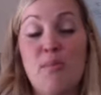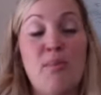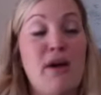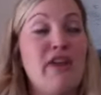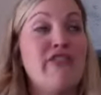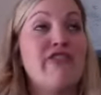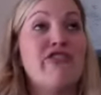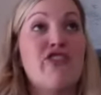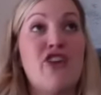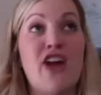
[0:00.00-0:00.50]
By
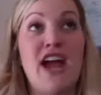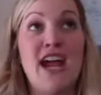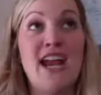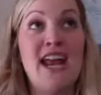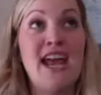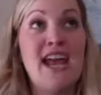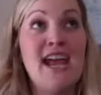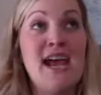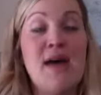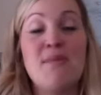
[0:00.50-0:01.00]

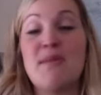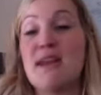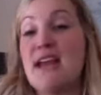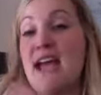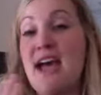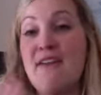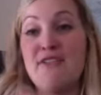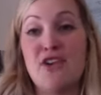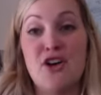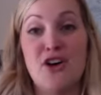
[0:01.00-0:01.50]
Friday, I'm going to
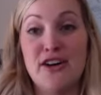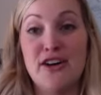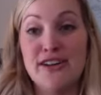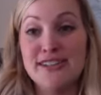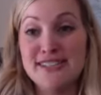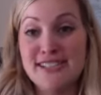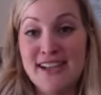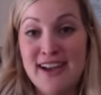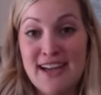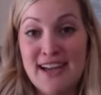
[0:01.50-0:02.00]
have it
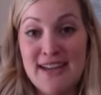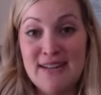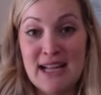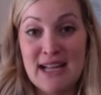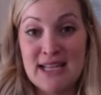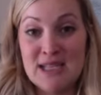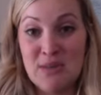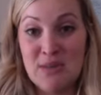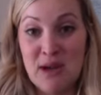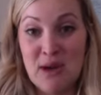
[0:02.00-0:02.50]
all done.
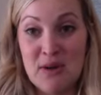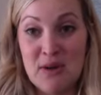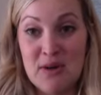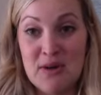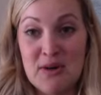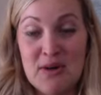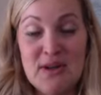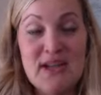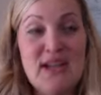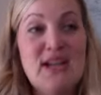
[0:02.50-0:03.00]
That's my
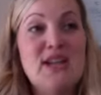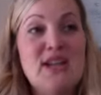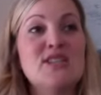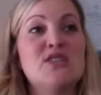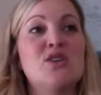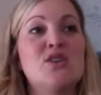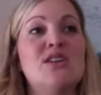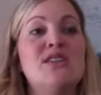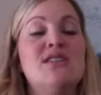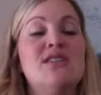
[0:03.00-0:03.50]
goal.
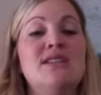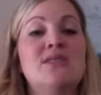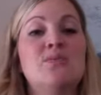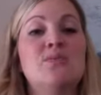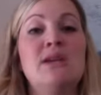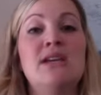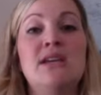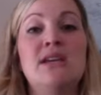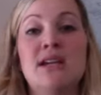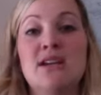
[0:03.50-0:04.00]
So that this
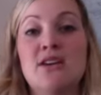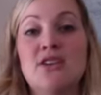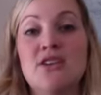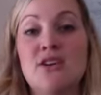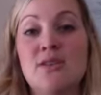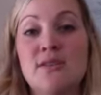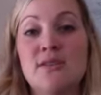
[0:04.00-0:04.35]
weekend I can go into